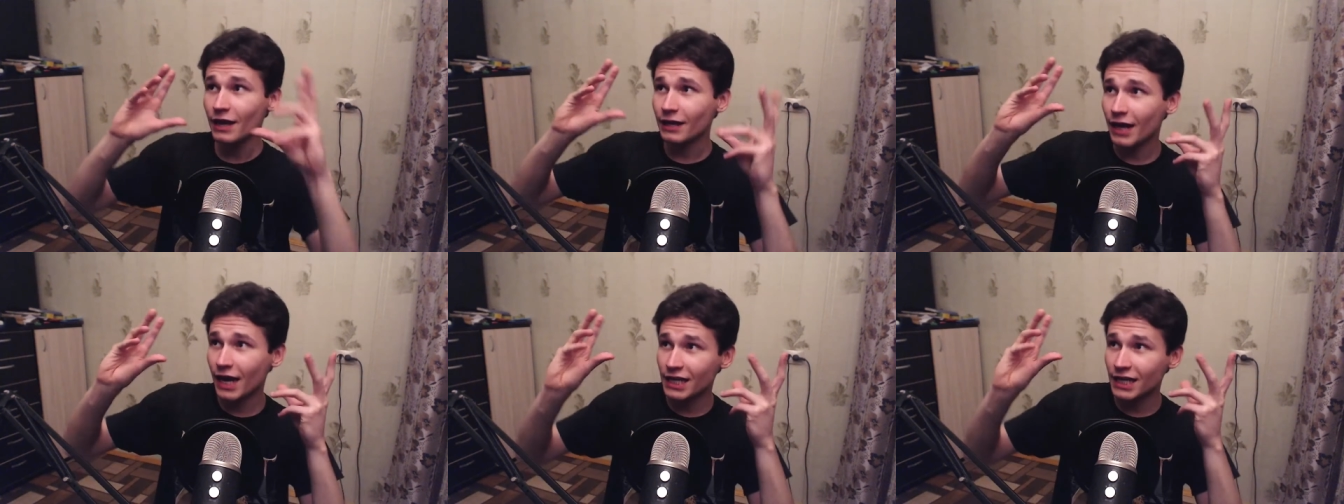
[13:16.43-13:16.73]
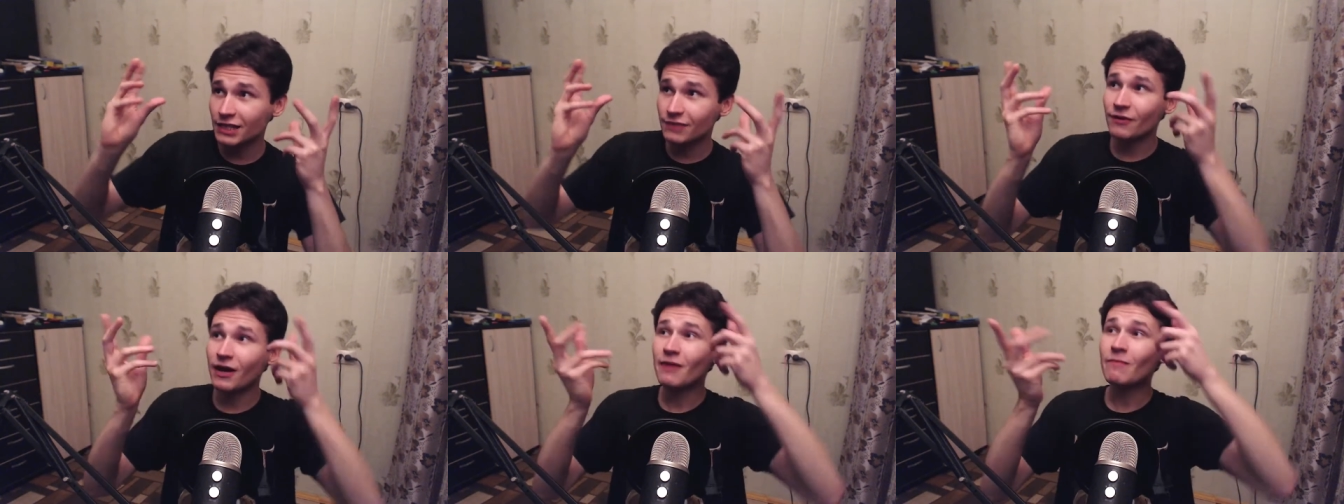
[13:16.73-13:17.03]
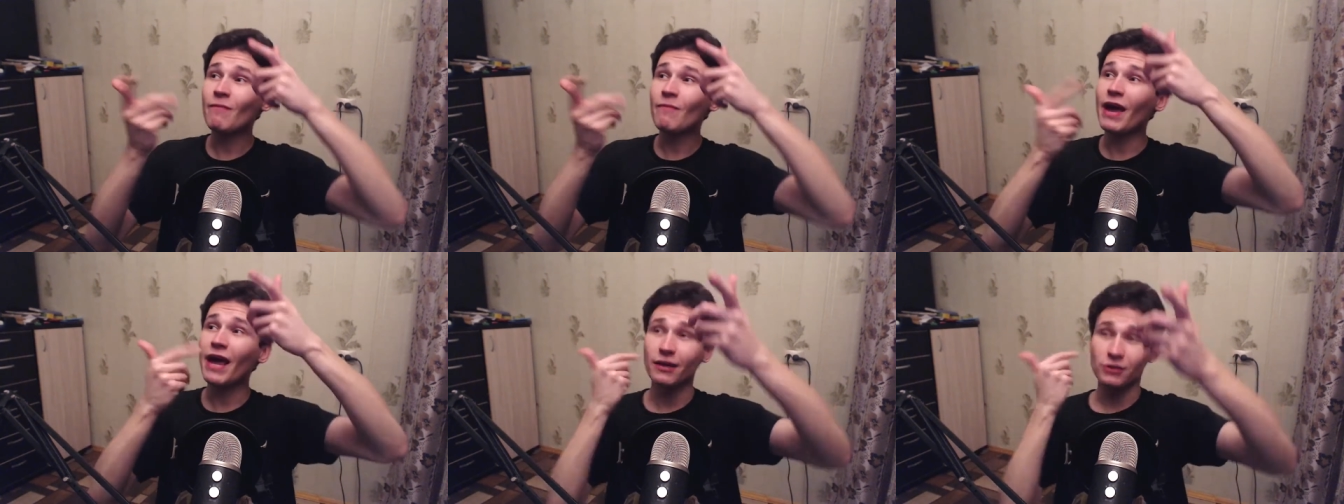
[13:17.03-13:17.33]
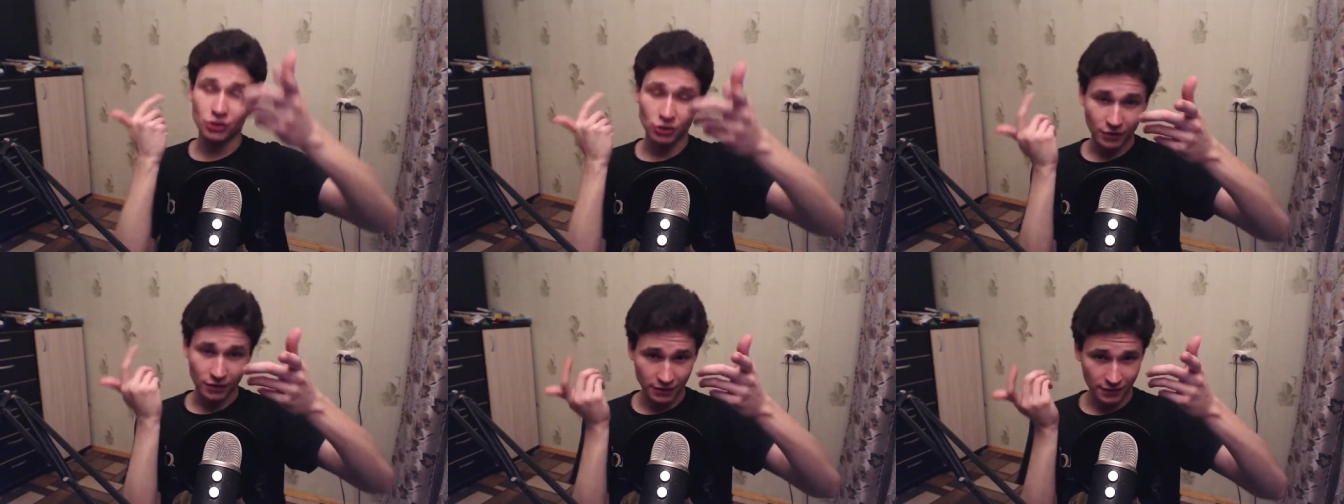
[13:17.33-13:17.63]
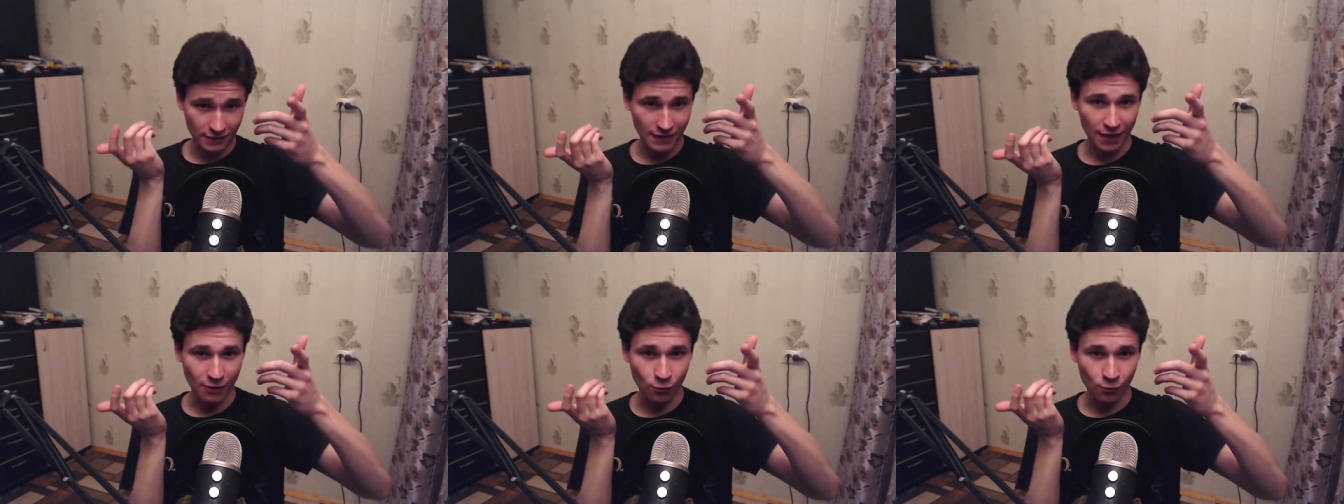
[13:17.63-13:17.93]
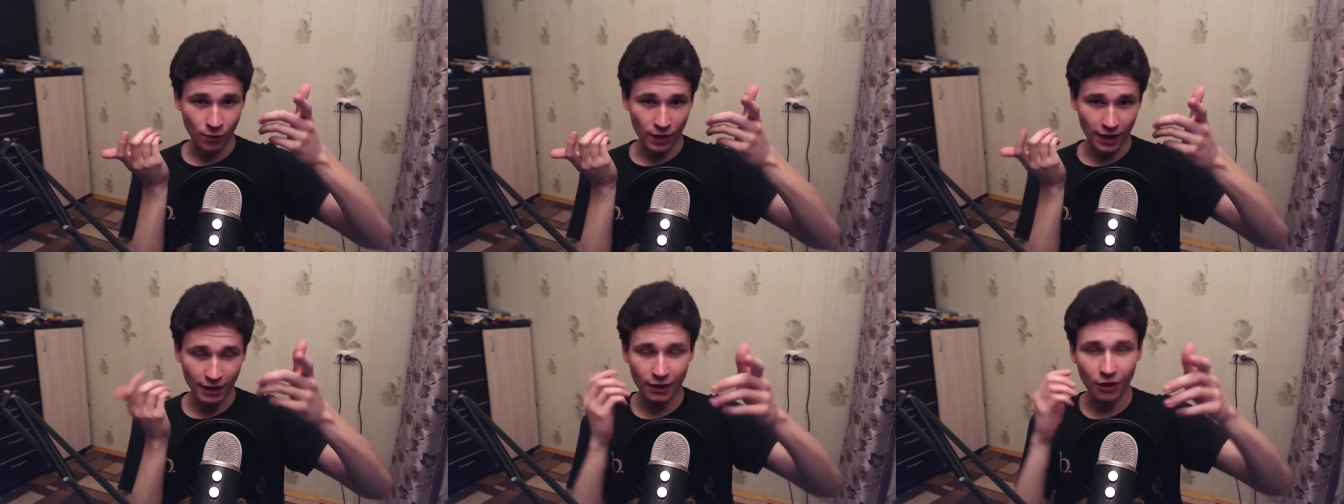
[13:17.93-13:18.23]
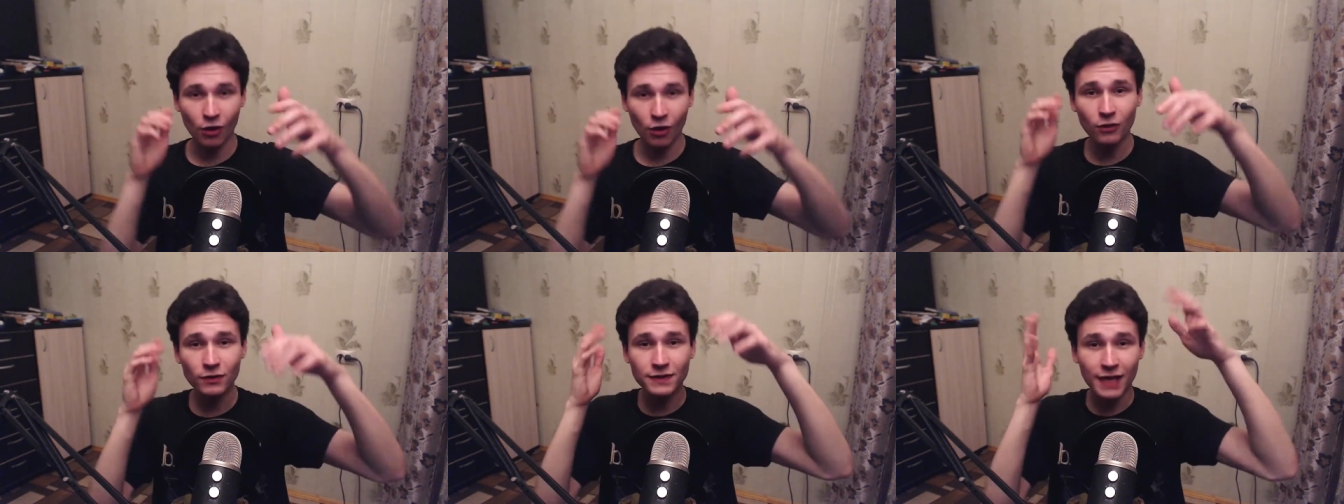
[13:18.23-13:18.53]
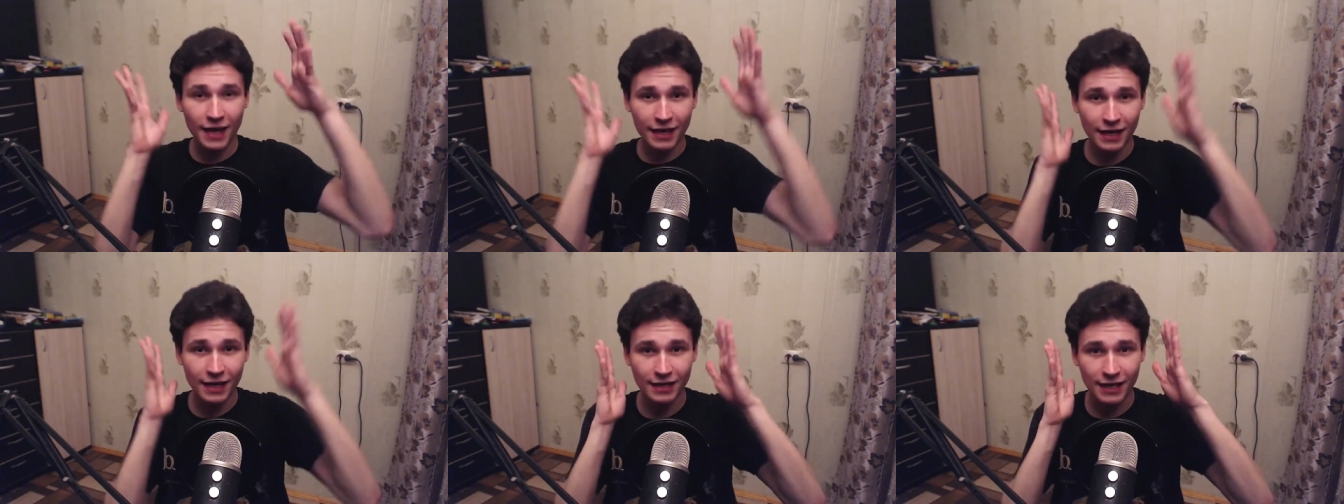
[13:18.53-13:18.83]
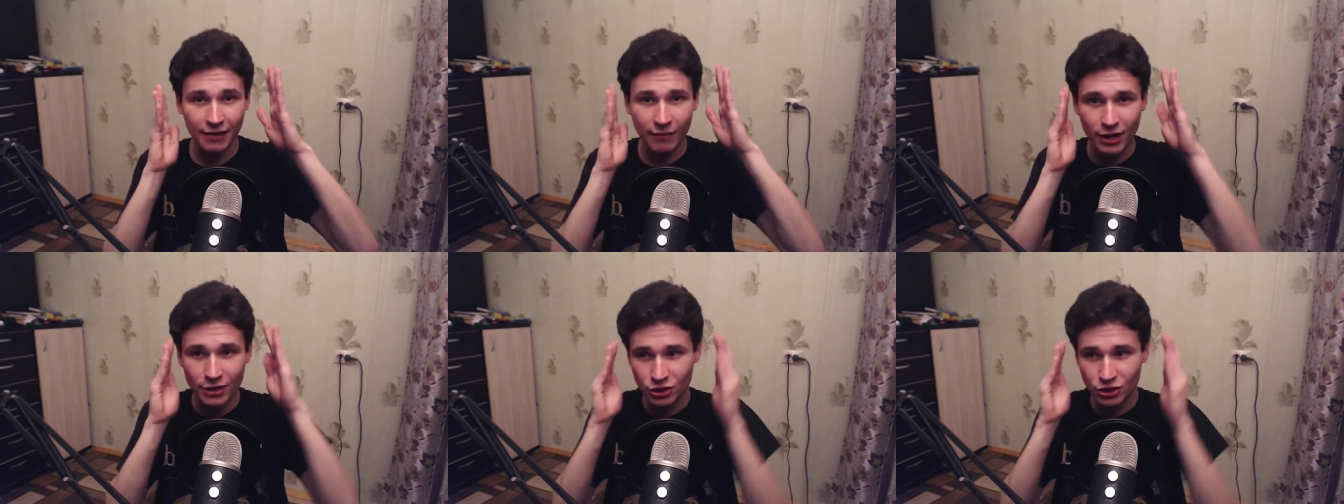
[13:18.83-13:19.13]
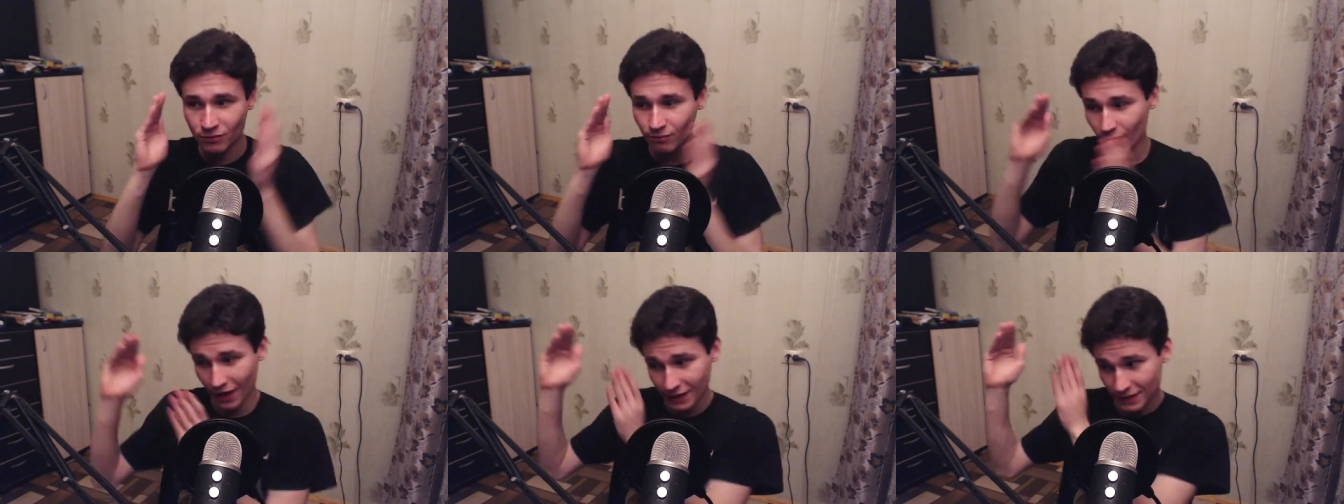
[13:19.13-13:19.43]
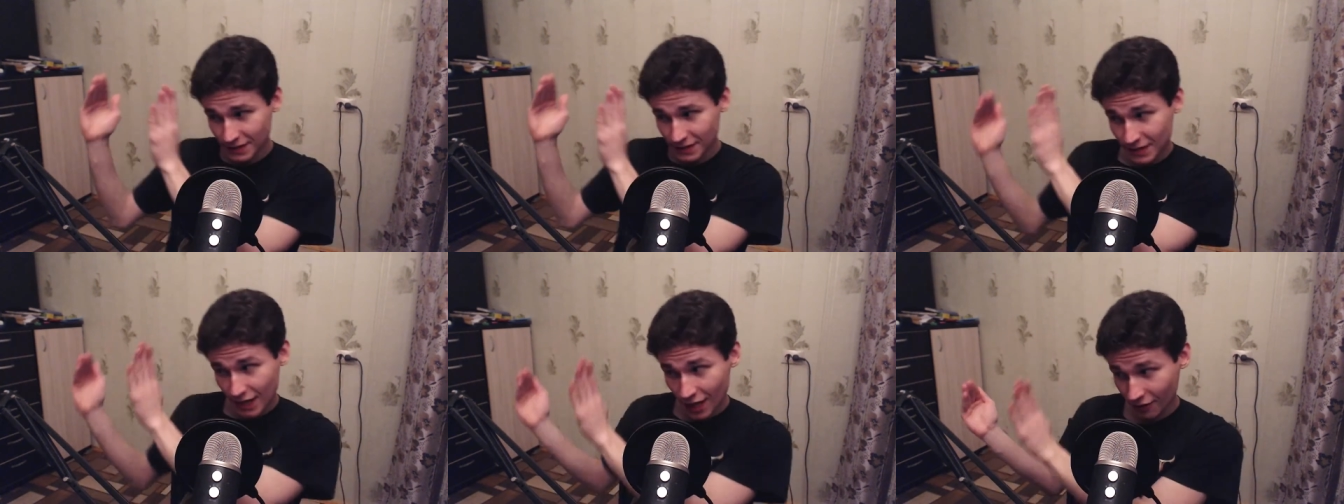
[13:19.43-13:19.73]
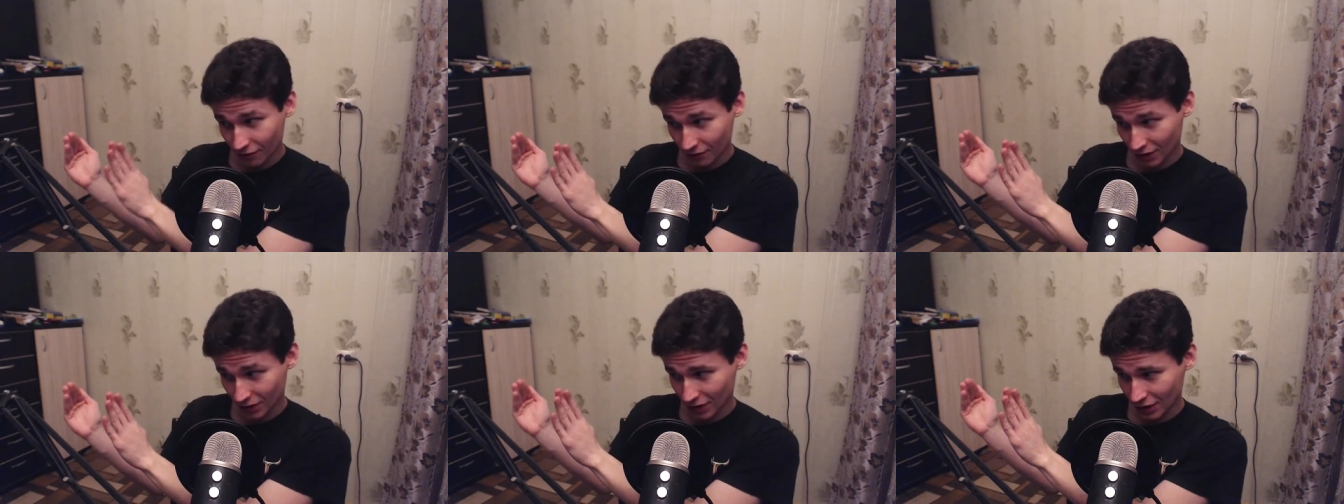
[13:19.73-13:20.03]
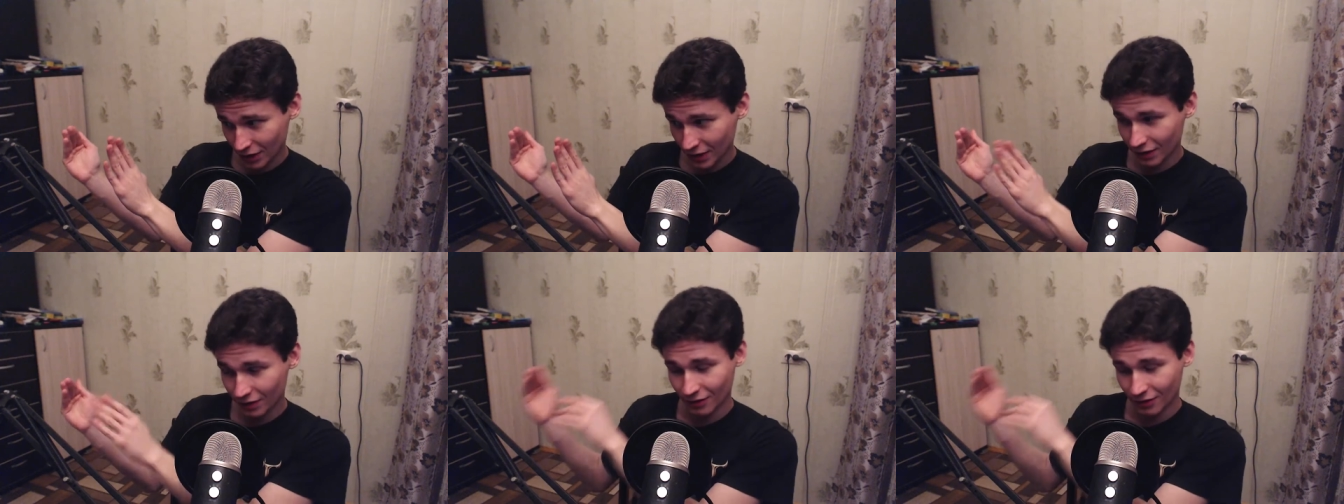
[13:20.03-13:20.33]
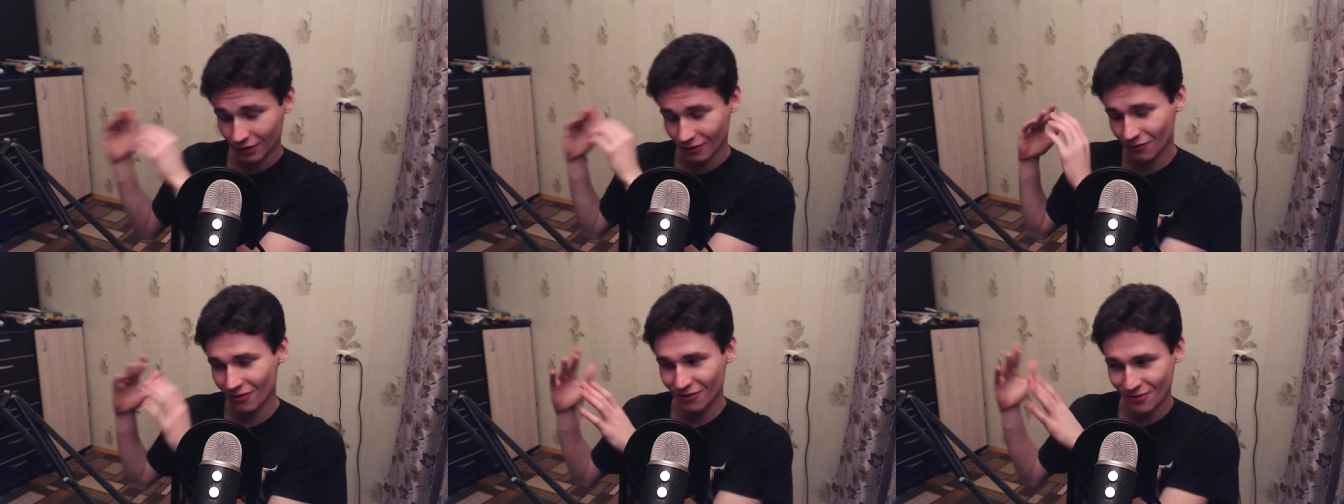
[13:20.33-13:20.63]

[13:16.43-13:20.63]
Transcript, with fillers: kind of imagine in some way. Also I can imagine myself here,